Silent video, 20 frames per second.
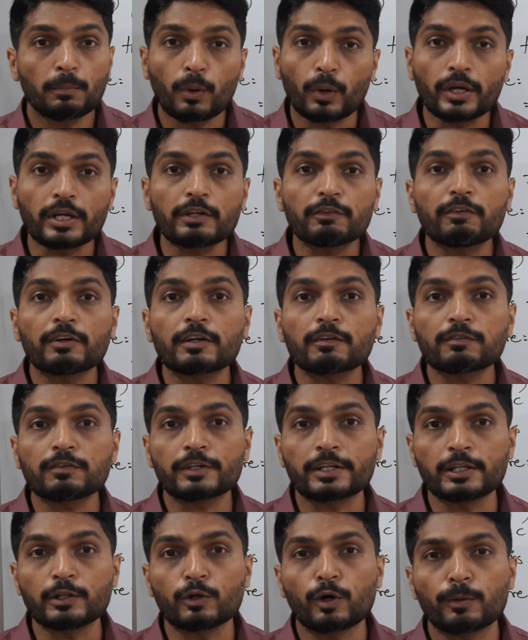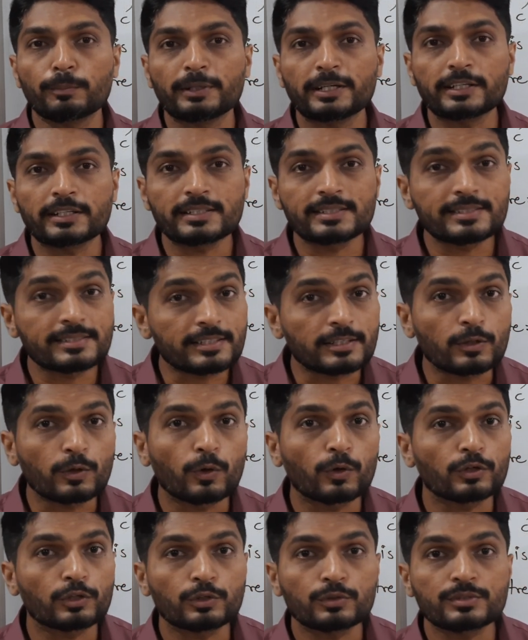point where denominator is
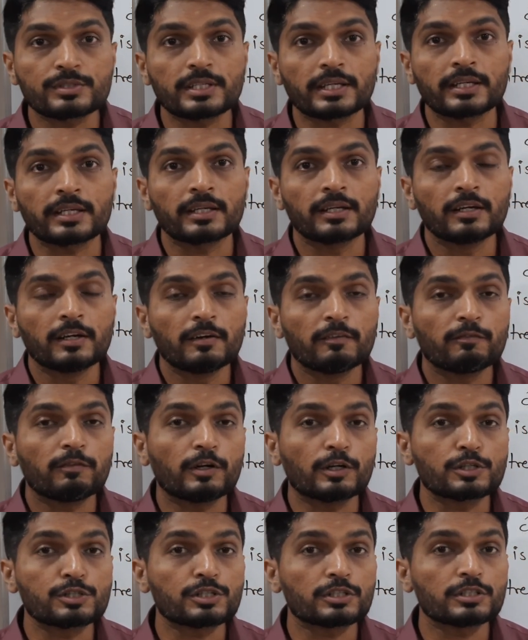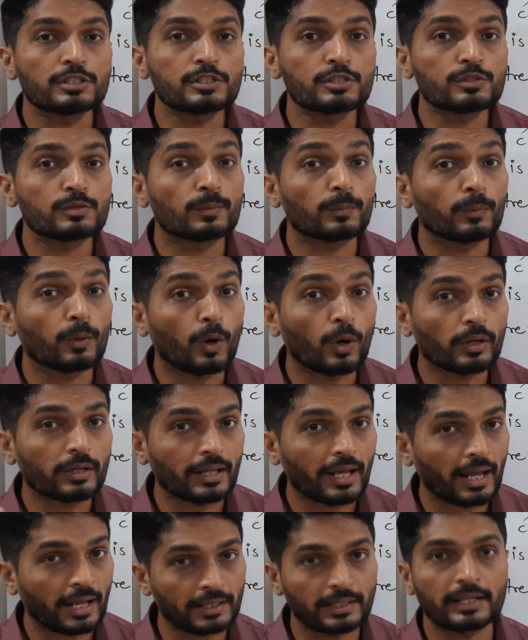0, or you say function is
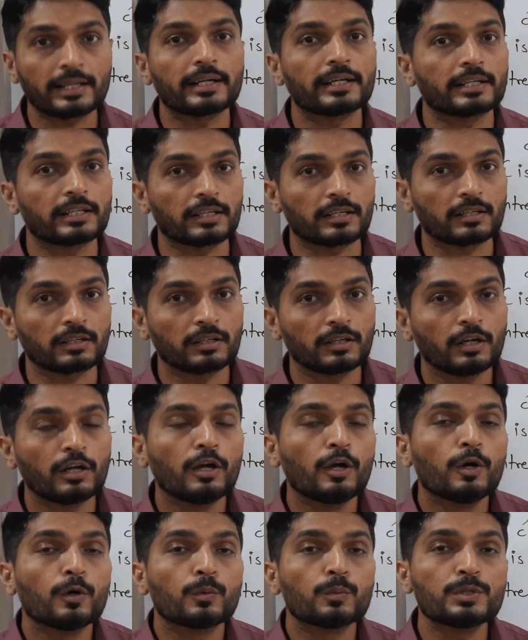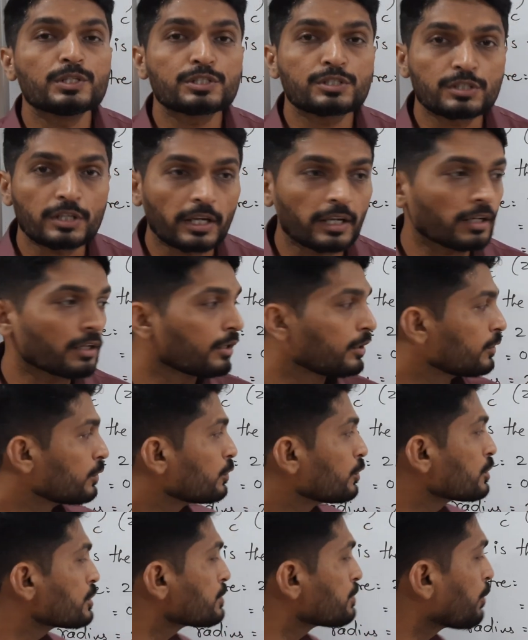not analytic. We check
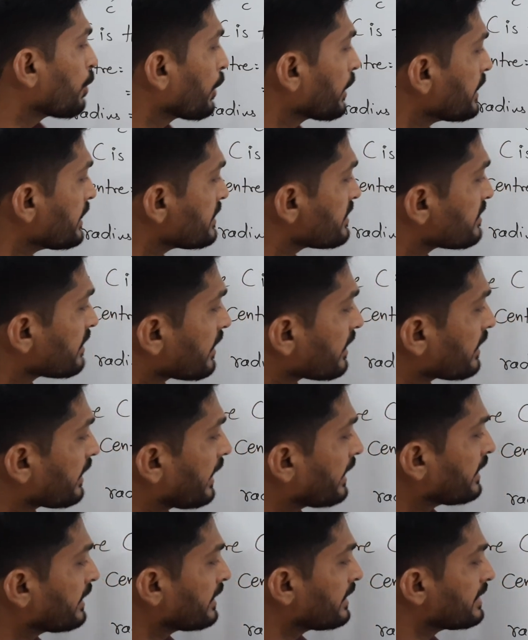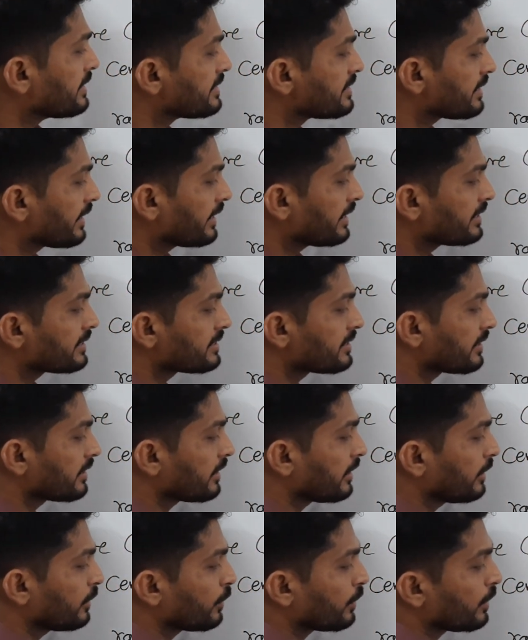those points are lying inside the
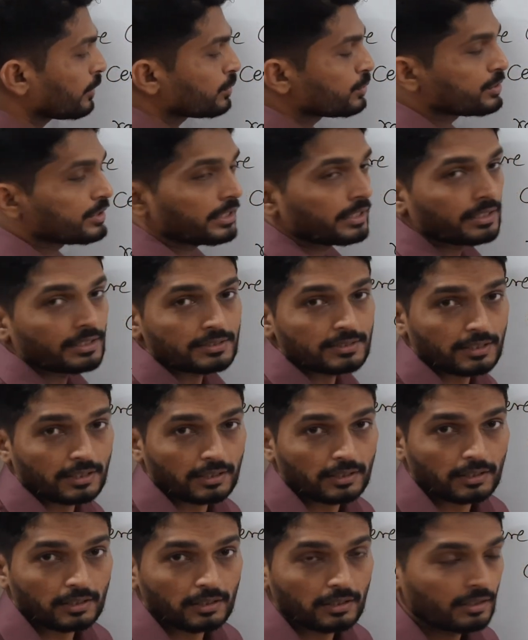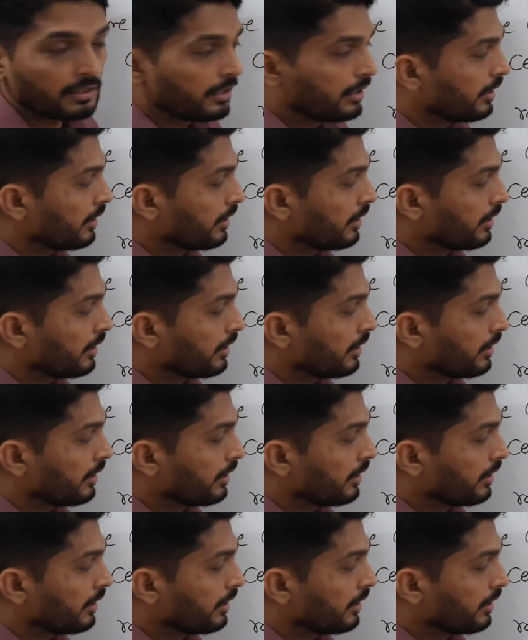circle or outside the circle.